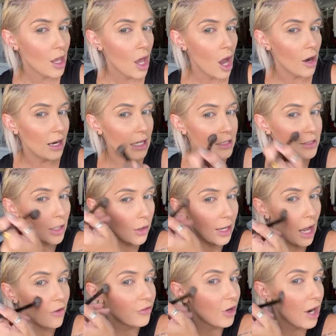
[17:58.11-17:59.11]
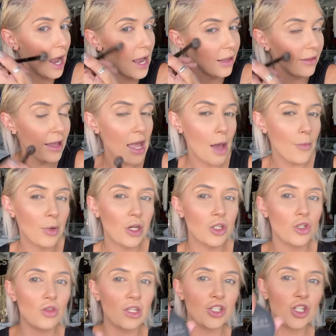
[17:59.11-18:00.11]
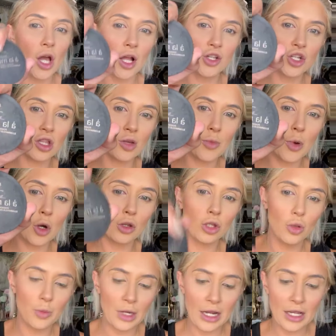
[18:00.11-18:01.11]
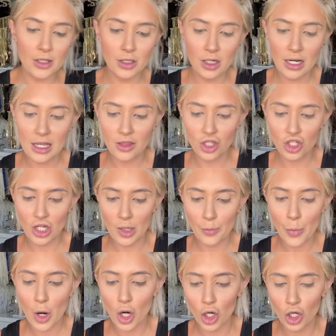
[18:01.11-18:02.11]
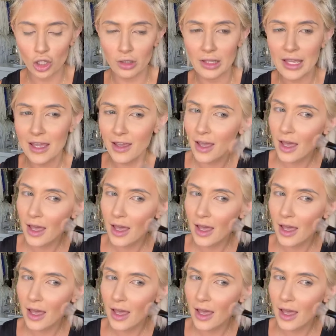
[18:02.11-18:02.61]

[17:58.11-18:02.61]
All right, so now for highlight, I'm going to do the Touch of Mode Luminizer in the shade Pearly.